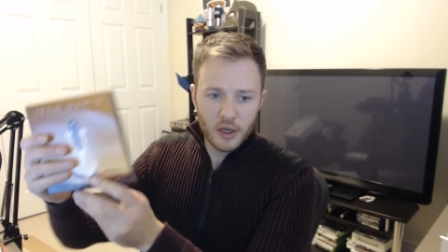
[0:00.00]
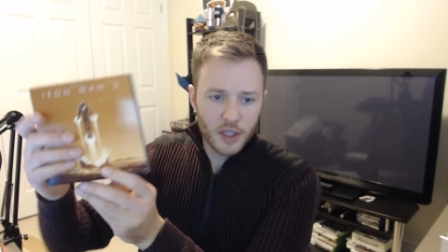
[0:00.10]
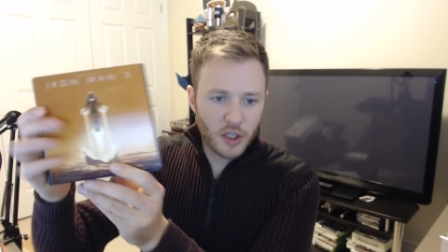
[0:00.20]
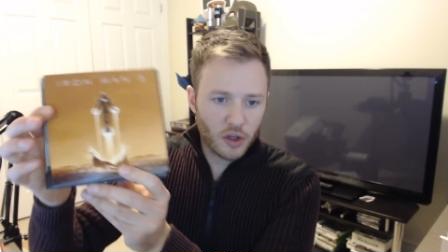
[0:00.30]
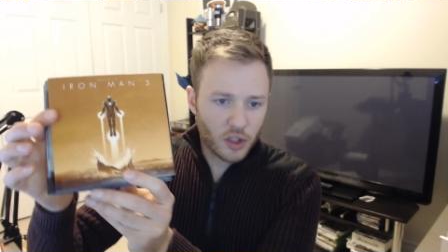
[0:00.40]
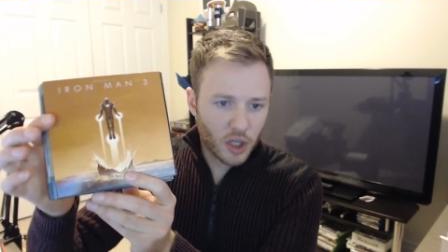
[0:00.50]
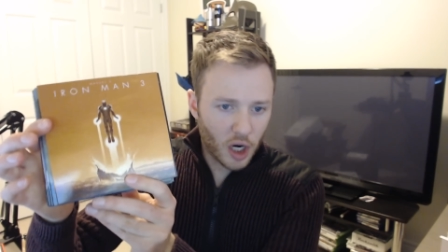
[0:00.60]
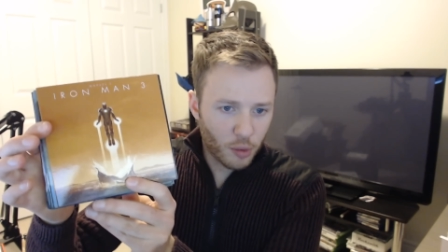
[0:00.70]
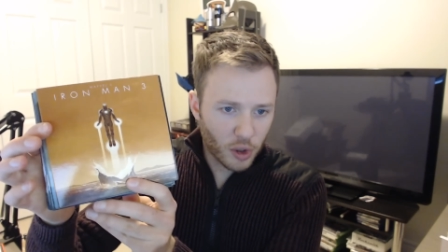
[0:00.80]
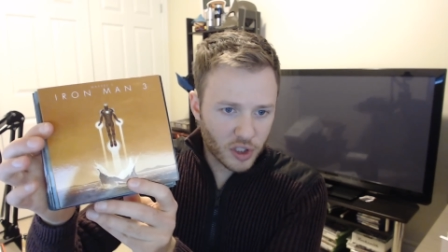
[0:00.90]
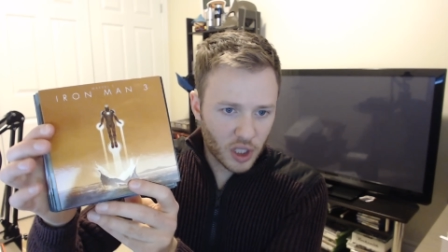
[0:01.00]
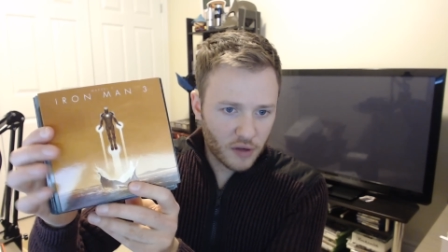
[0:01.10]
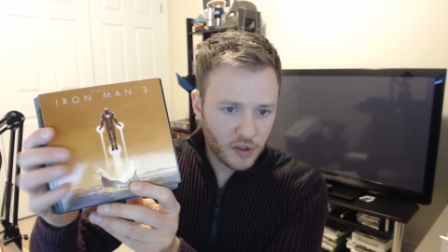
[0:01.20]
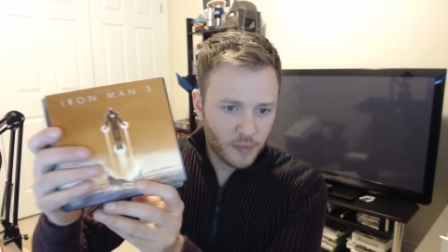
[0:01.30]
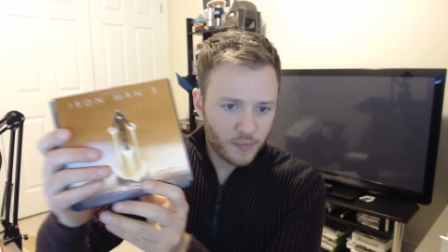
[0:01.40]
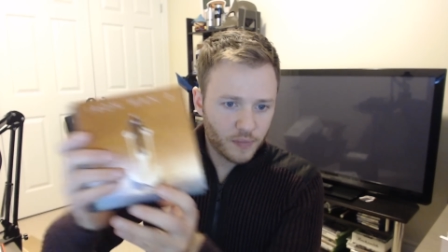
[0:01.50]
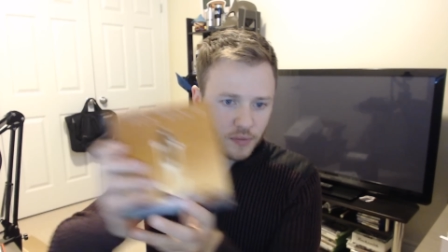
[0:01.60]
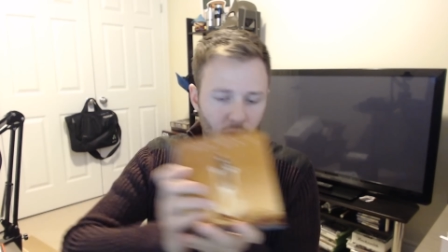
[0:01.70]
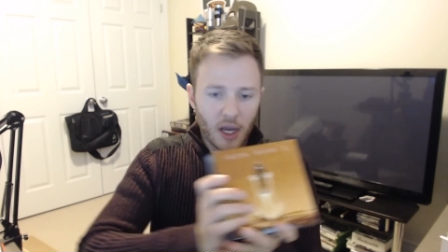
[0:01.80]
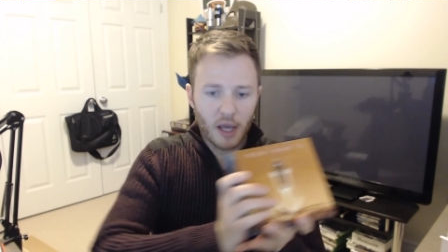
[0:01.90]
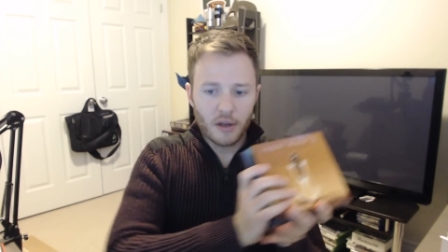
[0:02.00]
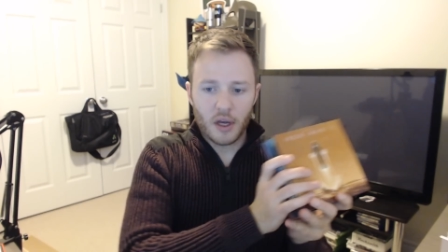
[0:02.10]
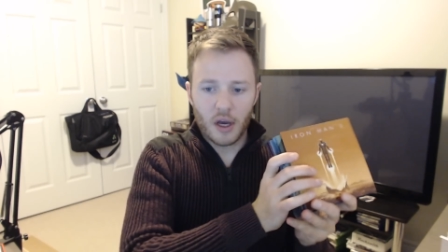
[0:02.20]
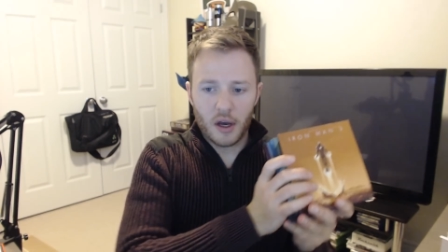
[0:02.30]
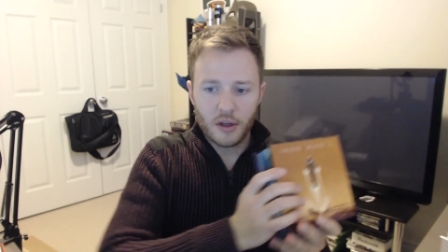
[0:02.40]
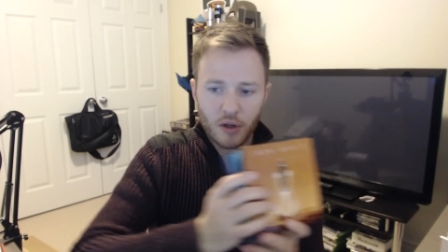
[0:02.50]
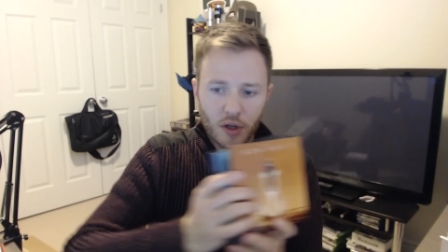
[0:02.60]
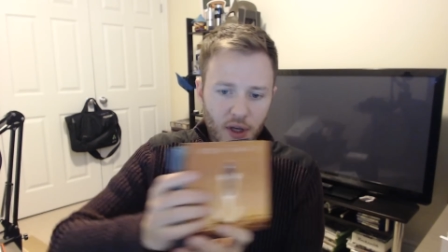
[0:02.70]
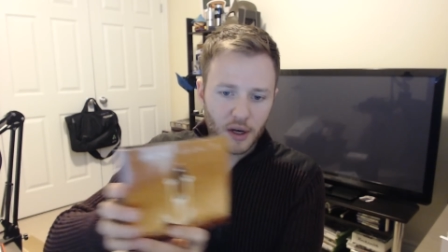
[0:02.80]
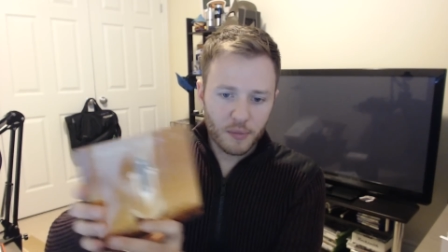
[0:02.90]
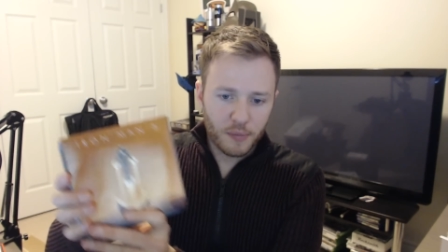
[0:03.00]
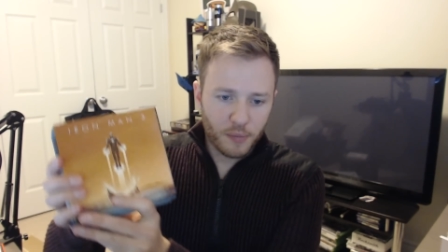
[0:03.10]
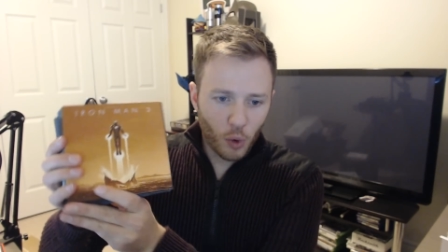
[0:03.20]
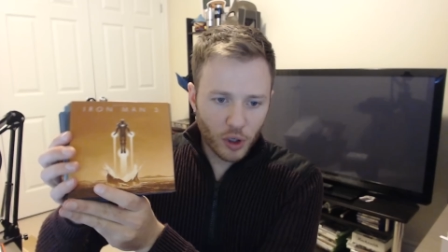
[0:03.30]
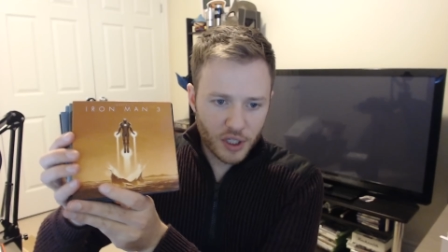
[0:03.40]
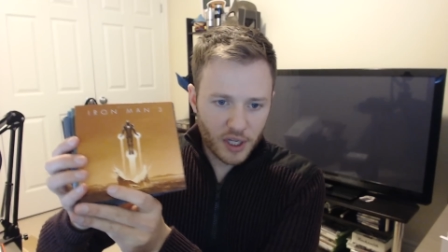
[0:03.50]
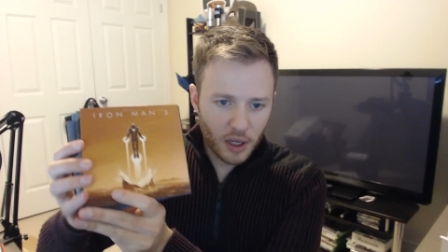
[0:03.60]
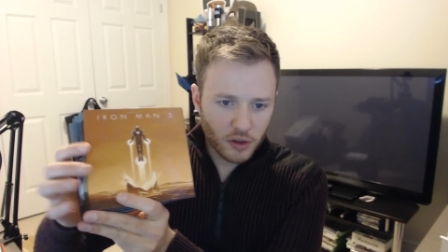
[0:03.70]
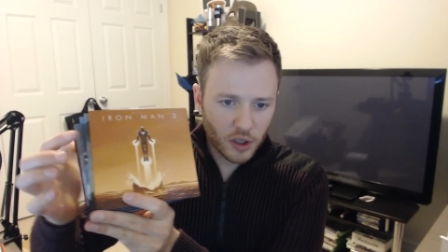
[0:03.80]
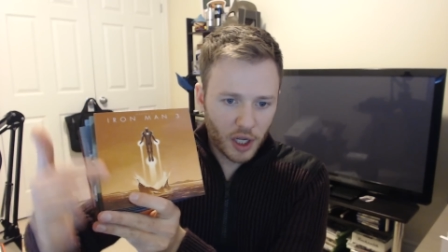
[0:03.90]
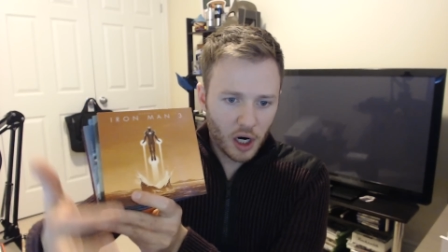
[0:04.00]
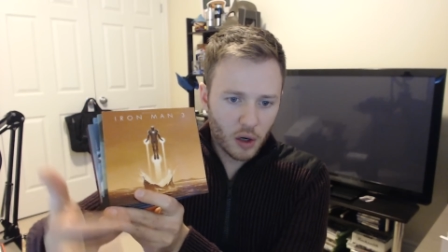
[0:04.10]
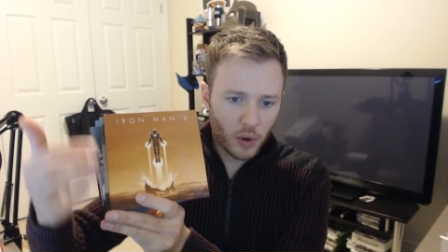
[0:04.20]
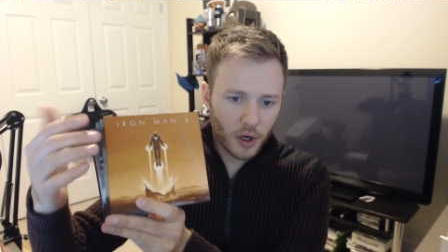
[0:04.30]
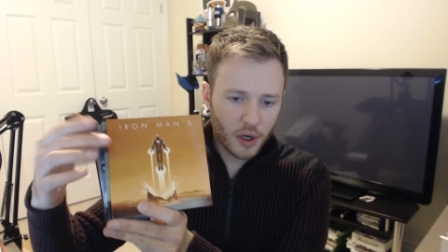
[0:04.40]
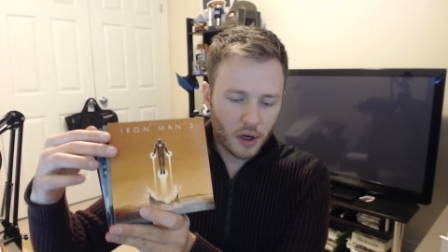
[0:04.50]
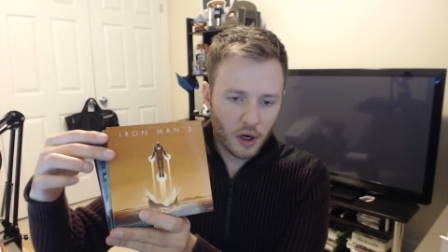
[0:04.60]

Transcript: These are just cardboard sleeves, and uh, you can get a, more details on the artwork.